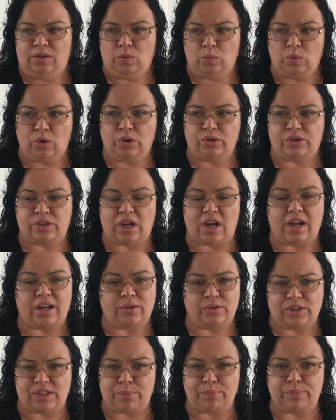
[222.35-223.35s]
The wall
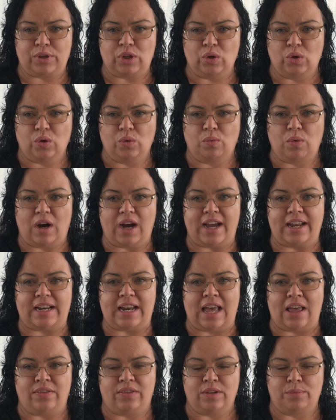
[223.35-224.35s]
tiles are pure white,
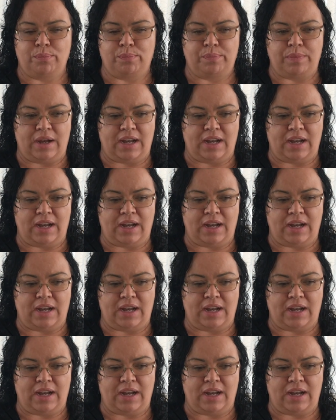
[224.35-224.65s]
and the